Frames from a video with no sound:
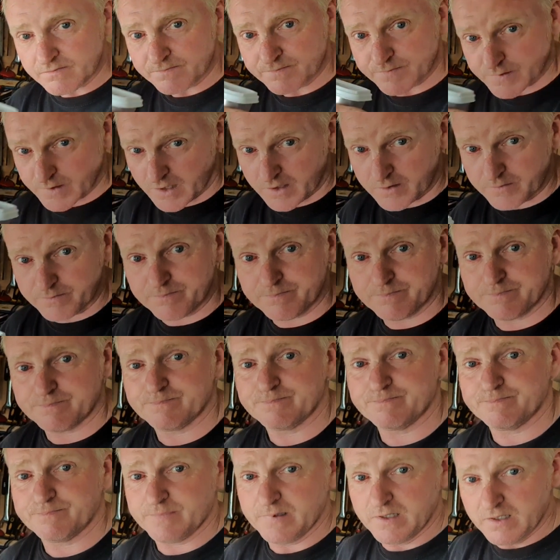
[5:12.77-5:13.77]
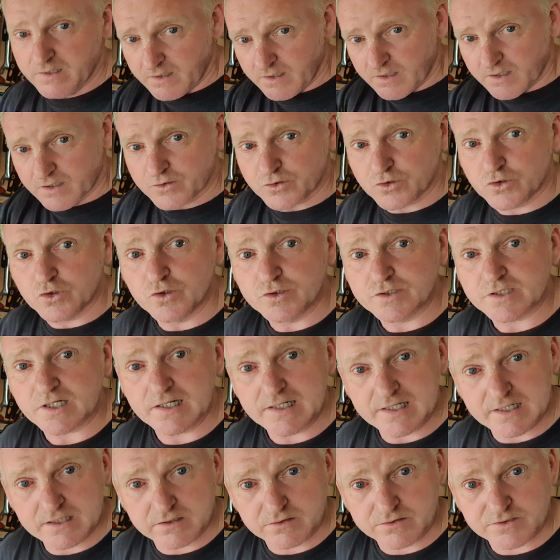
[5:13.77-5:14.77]
So good
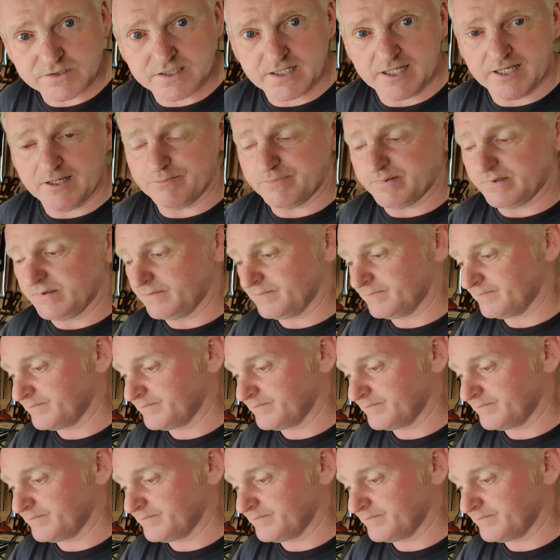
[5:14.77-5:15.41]
little tip.